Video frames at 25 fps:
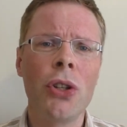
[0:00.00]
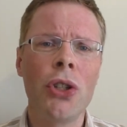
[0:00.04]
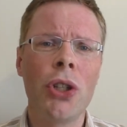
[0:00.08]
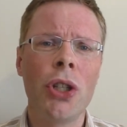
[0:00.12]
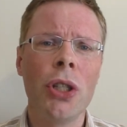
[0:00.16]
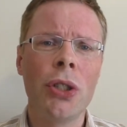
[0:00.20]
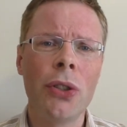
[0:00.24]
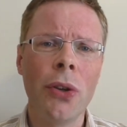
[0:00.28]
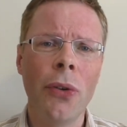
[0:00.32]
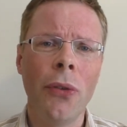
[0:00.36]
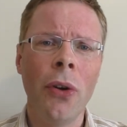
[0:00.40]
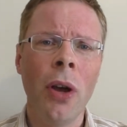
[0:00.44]

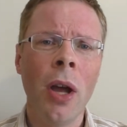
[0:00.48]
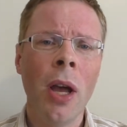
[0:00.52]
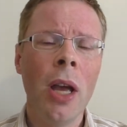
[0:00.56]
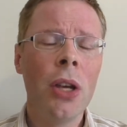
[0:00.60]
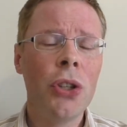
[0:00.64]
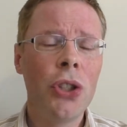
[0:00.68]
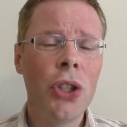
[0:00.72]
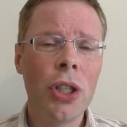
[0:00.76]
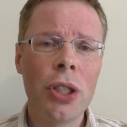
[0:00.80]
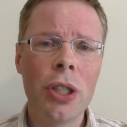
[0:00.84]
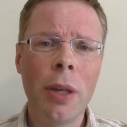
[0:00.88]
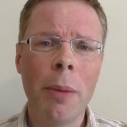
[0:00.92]

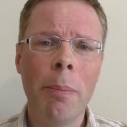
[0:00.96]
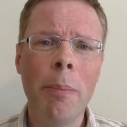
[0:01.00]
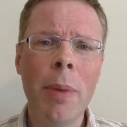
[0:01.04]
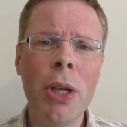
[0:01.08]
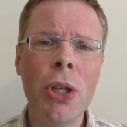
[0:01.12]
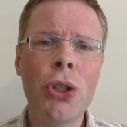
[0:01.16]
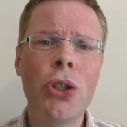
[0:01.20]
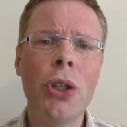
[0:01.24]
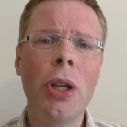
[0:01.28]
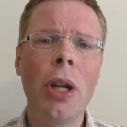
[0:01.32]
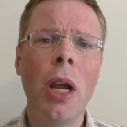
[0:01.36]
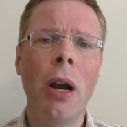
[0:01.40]
she's a
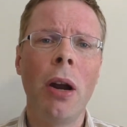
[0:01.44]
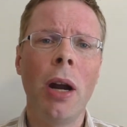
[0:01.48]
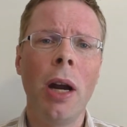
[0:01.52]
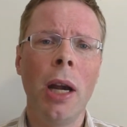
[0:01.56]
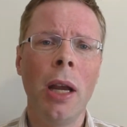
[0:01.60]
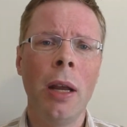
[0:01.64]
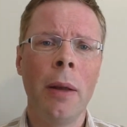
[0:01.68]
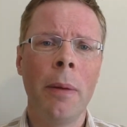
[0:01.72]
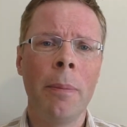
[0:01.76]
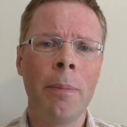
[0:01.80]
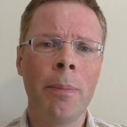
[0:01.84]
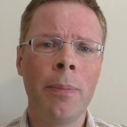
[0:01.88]

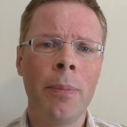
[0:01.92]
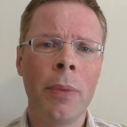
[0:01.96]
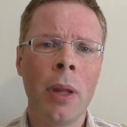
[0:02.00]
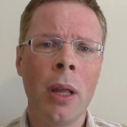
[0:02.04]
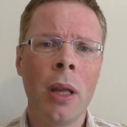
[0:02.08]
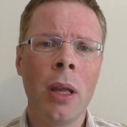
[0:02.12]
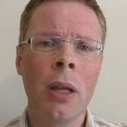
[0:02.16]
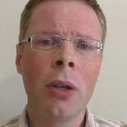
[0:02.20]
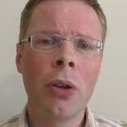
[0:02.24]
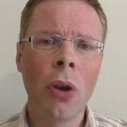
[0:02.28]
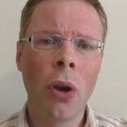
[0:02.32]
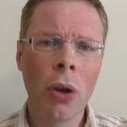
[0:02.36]
missionary
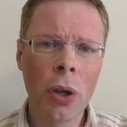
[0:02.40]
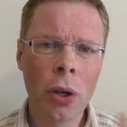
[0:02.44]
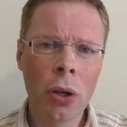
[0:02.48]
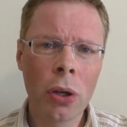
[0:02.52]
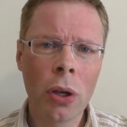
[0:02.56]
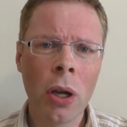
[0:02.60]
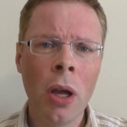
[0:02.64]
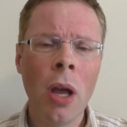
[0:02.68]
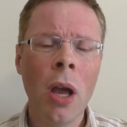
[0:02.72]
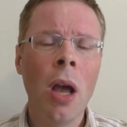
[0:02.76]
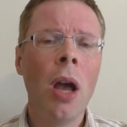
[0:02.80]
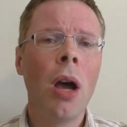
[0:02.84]
going
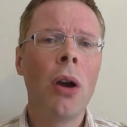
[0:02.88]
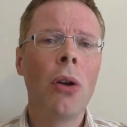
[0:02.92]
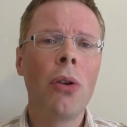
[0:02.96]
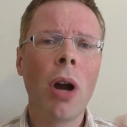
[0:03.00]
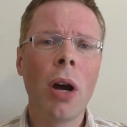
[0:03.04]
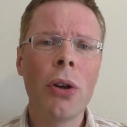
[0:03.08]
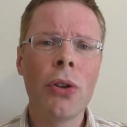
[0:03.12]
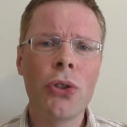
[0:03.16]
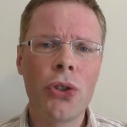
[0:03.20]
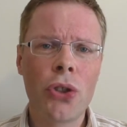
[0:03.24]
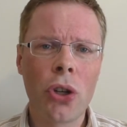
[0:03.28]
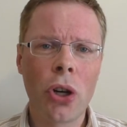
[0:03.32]

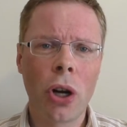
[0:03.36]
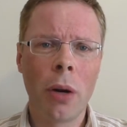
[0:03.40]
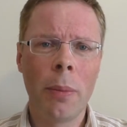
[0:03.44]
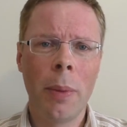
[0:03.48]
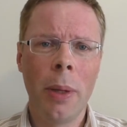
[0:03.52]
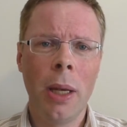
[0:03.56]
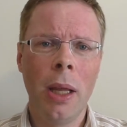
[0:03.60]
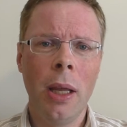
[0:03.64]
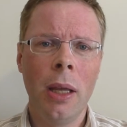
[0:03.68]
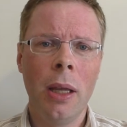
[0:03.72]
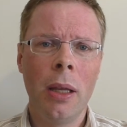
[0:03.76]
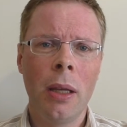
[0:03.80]
around
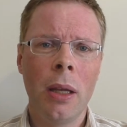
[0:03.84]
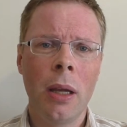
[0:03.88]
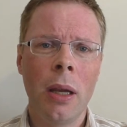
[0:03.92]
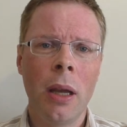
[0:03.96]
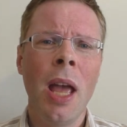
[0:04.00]
Germany,